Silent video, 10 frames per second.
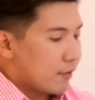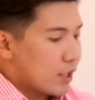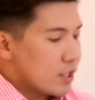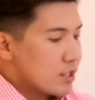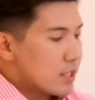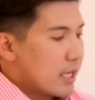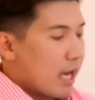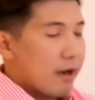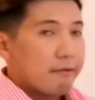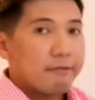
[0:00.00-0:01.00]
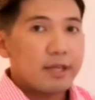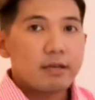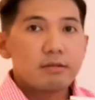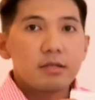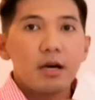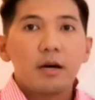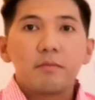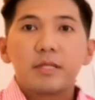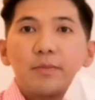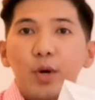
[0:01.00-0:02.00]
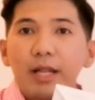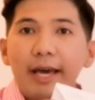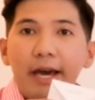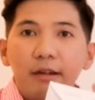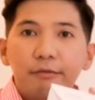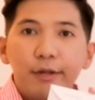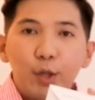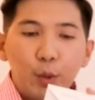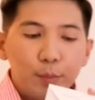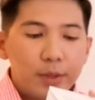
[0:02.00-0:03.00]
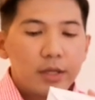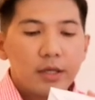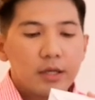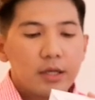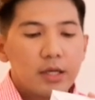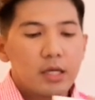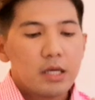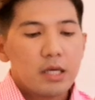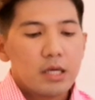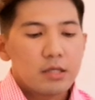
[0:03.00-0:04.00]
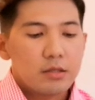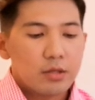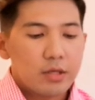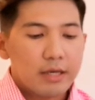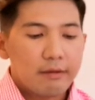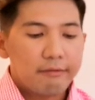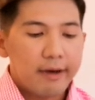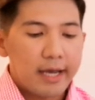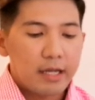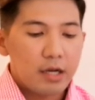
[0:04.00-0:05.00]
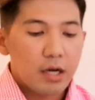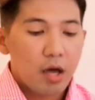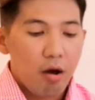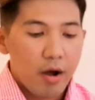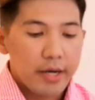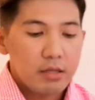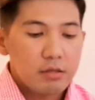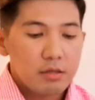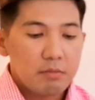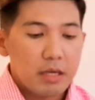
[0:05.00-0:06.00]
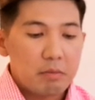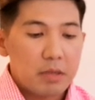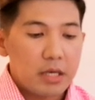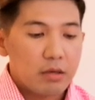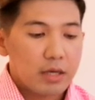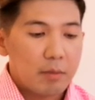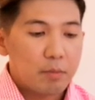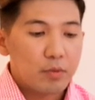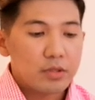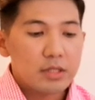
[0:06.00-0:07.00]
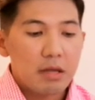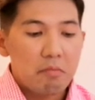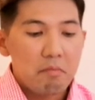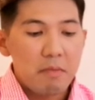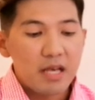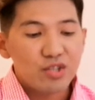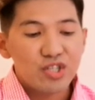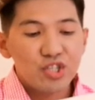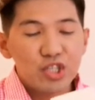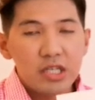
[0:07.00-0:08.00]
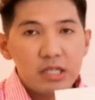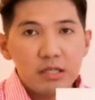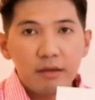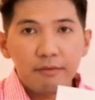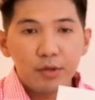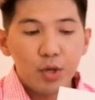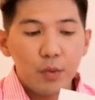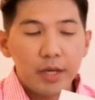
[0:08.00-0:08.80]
First, they have this small envelope. So, you can find a card. So, maybe you can put some messages if you're